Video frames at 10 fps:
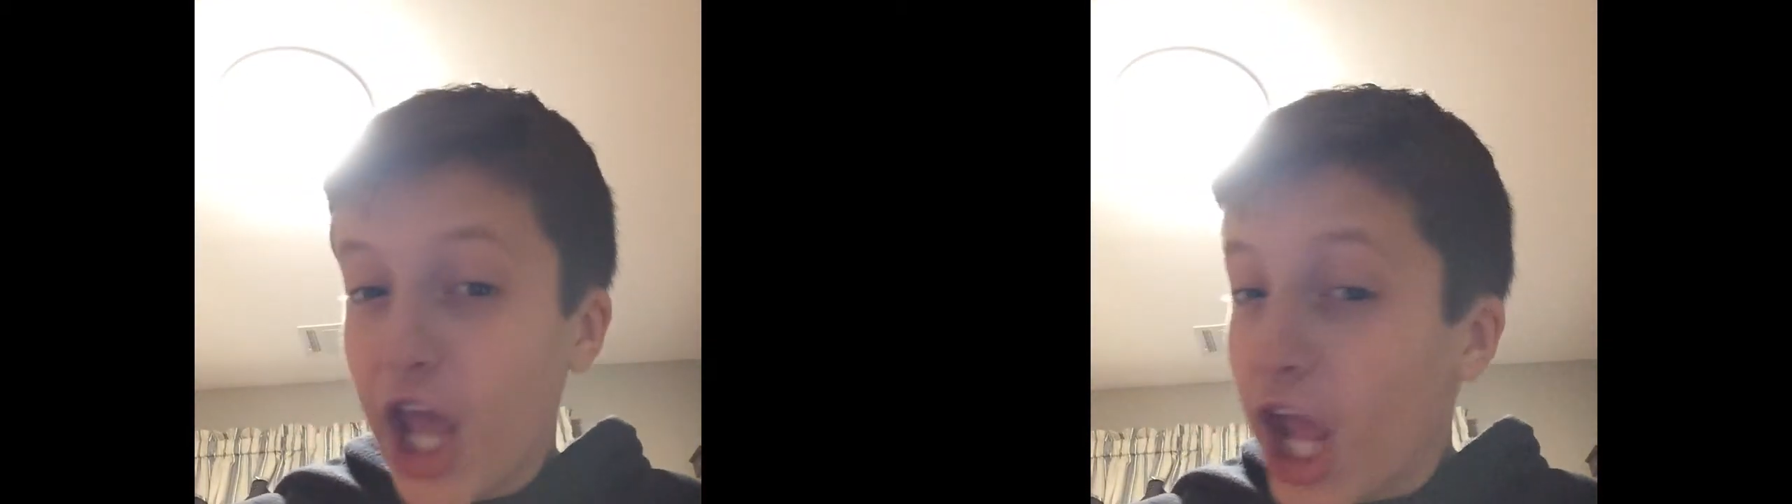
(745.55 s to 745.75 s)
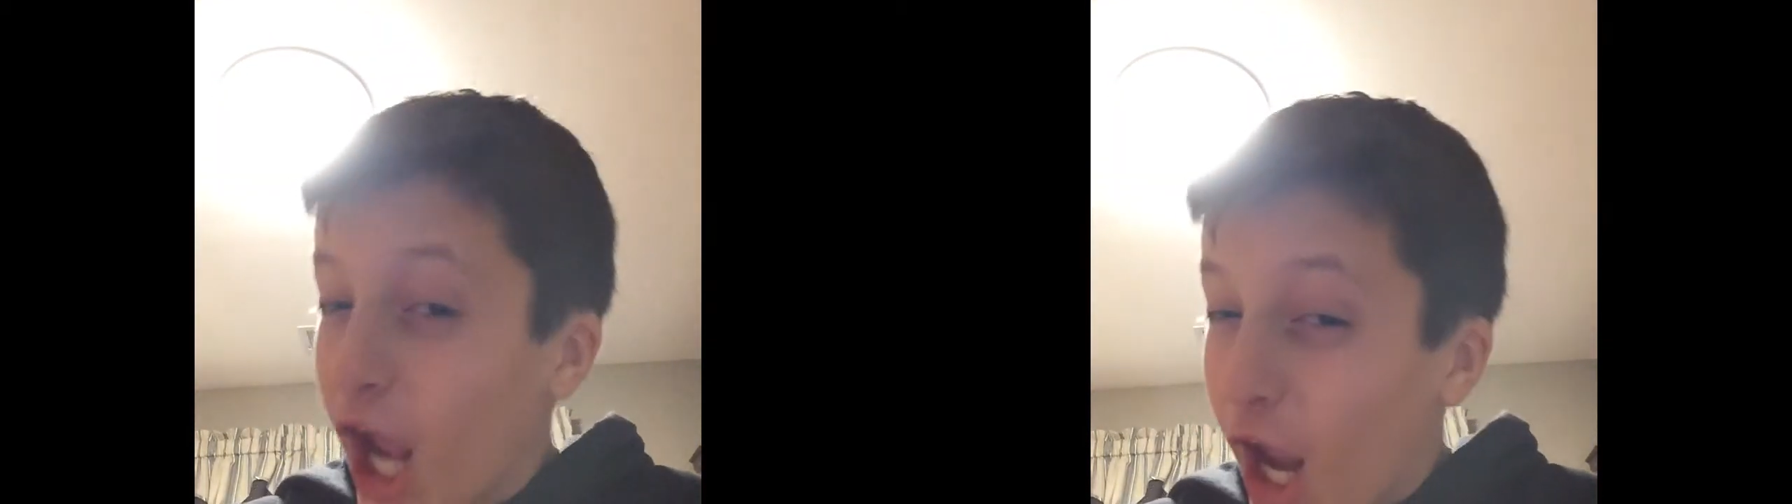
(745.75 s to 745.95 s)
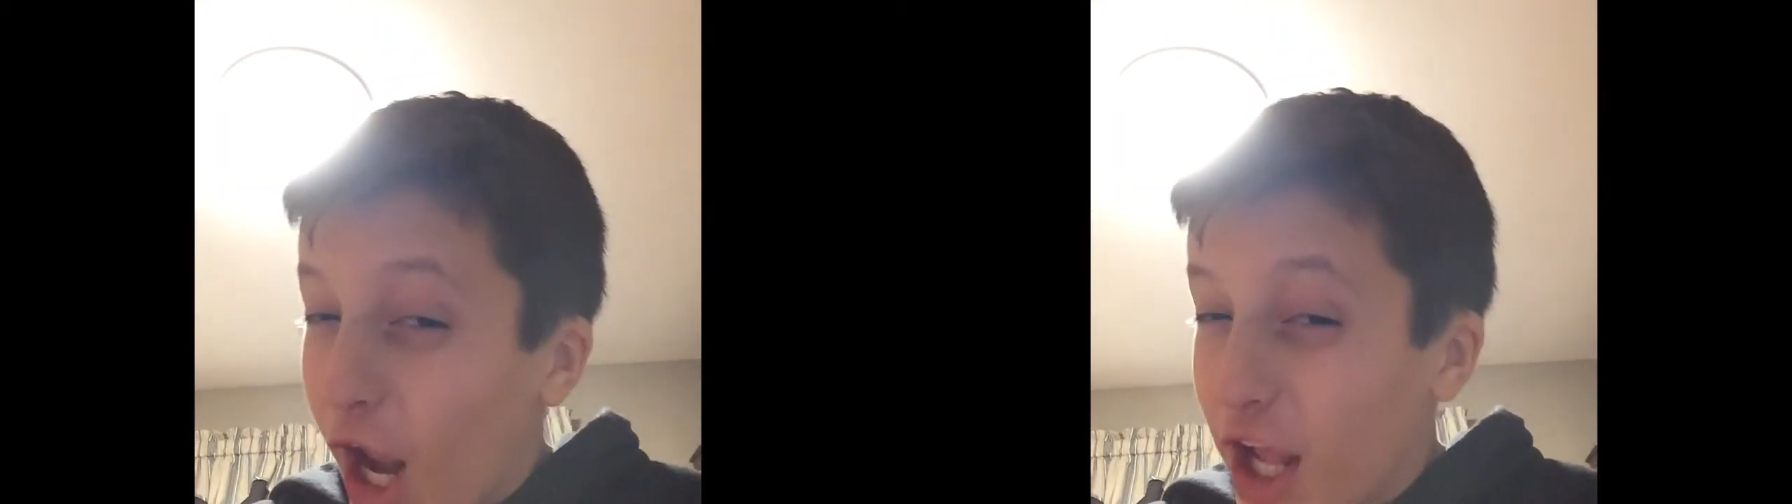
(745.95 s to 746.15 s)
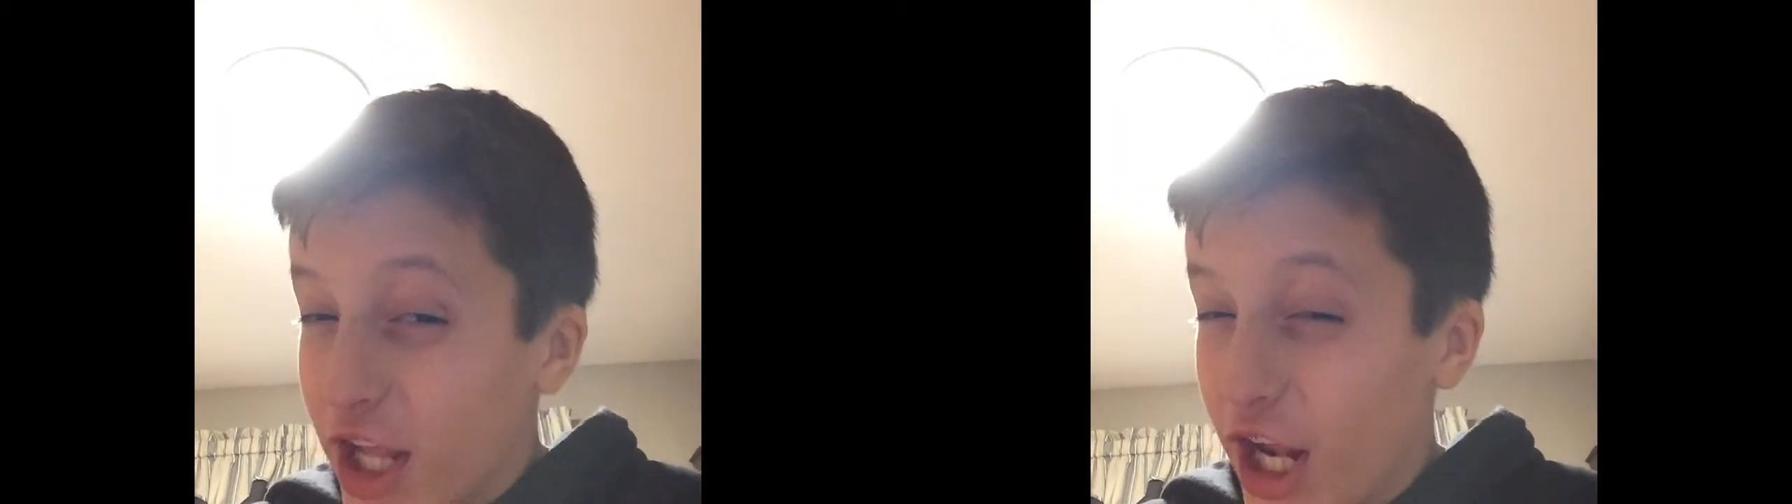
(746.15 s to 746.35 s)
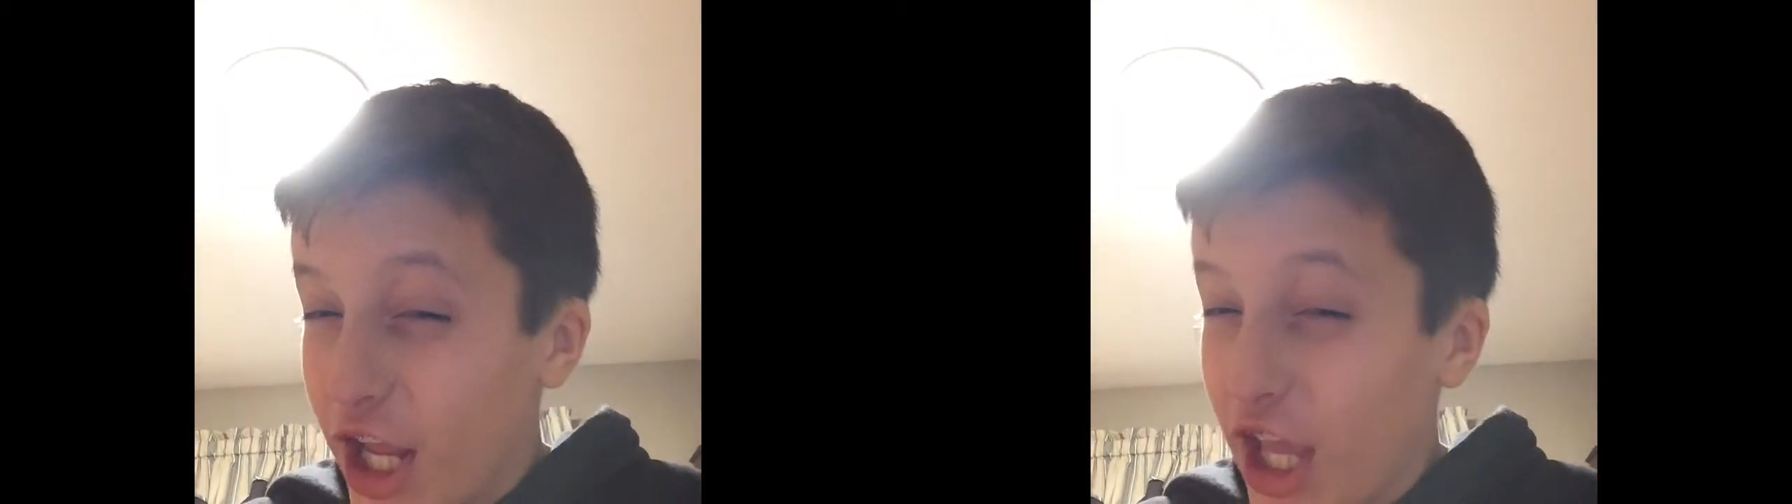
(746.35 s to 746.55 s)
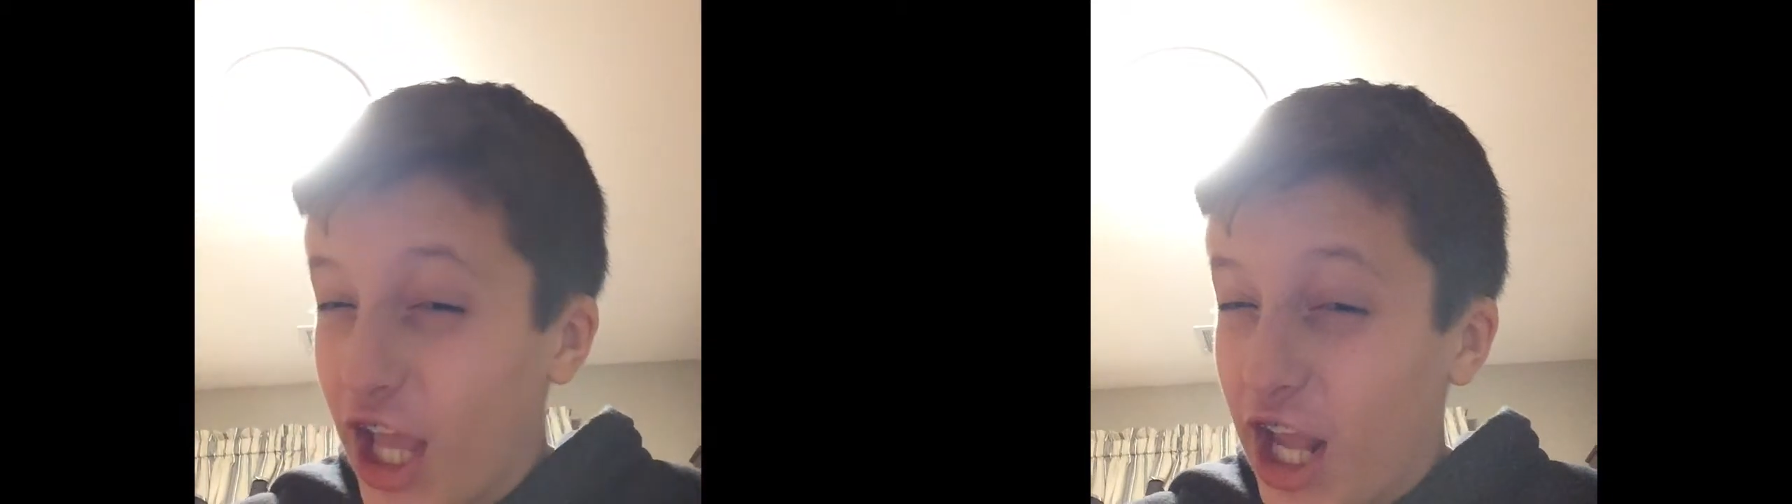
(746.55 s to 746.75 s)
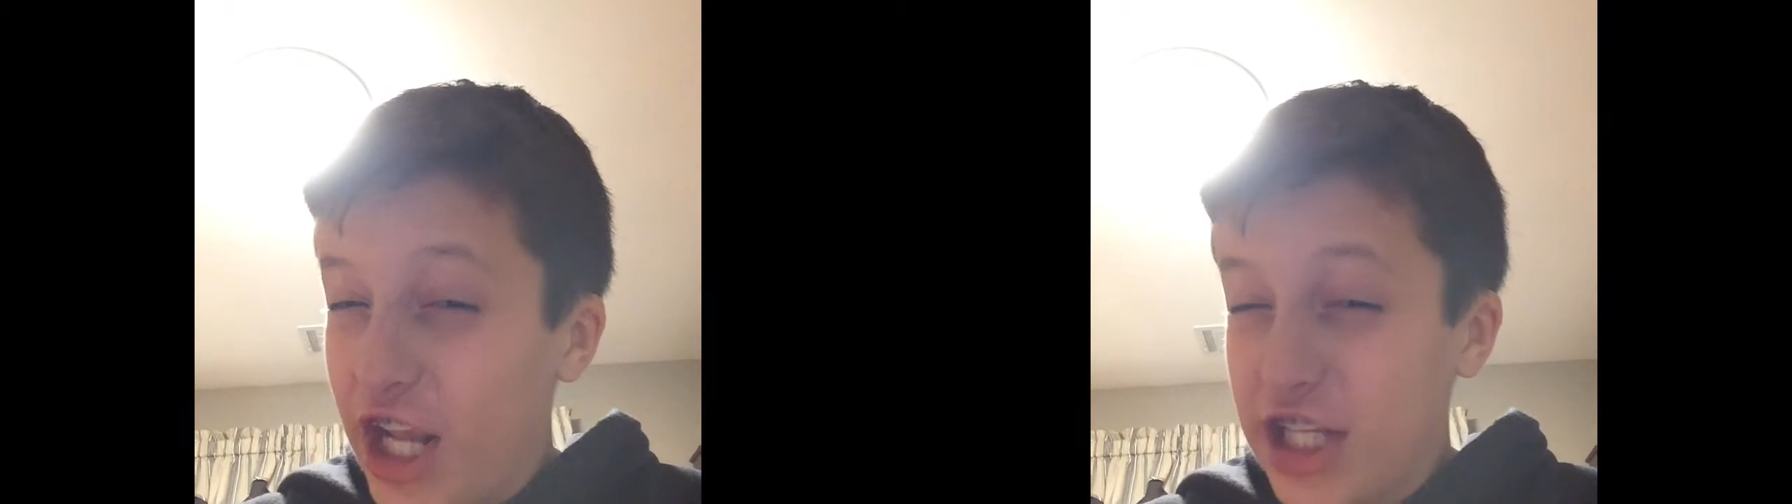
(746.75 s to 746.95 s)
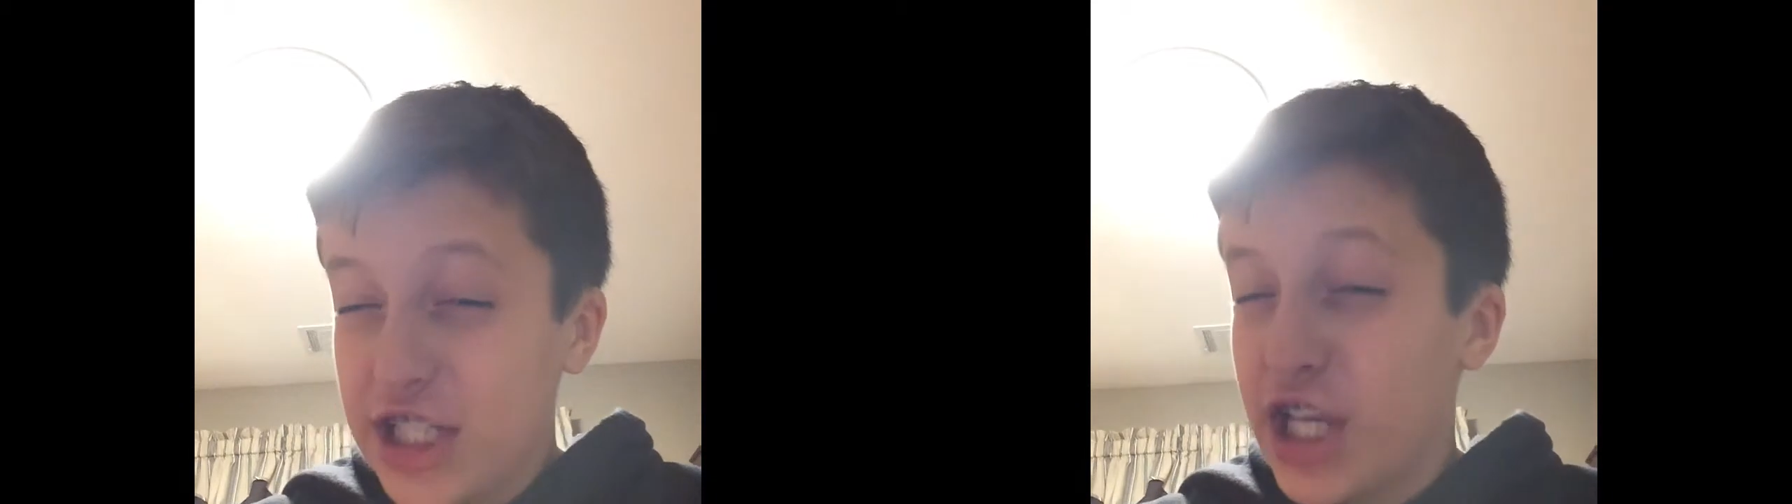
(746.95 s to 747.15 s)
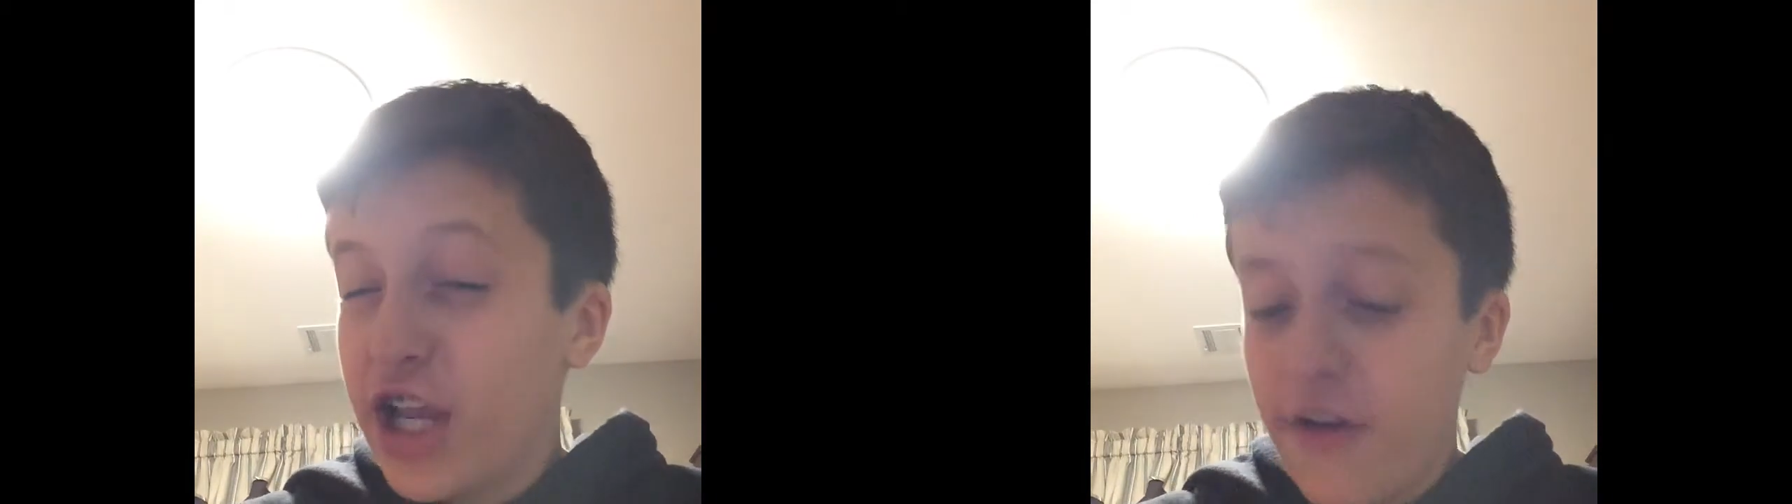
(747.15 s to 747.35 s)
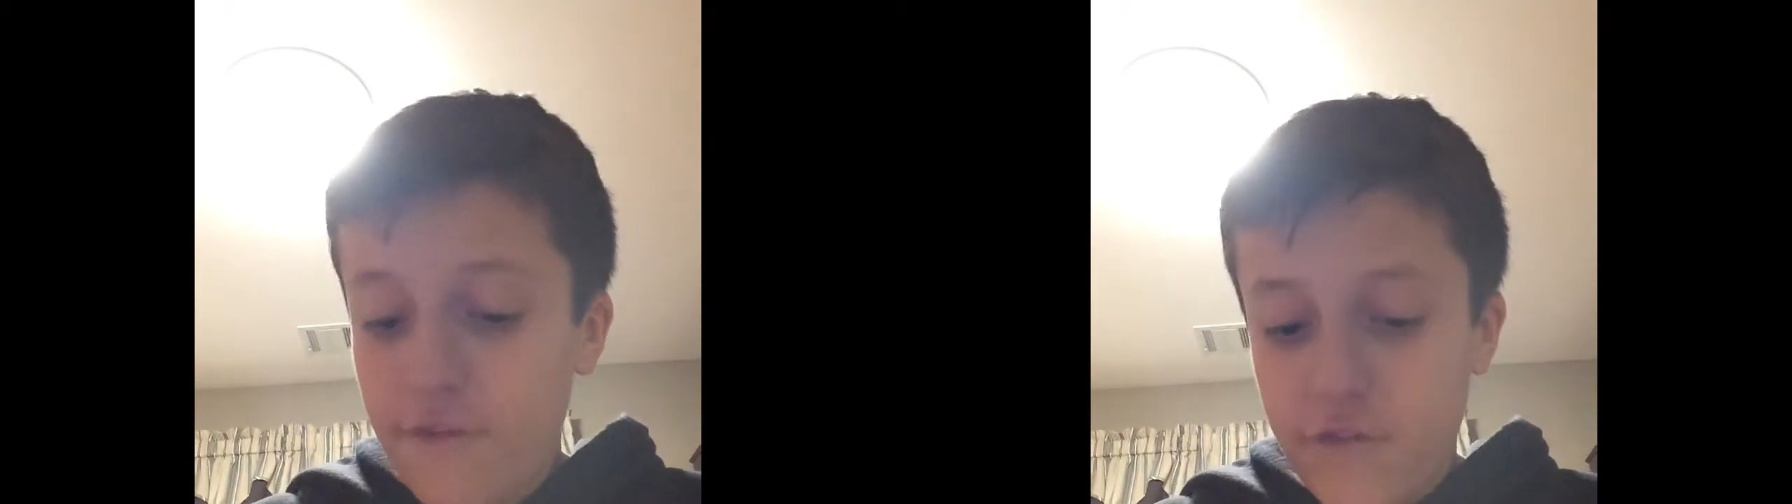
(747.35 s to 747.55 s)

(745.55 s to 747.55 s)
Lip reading: Get it? Sick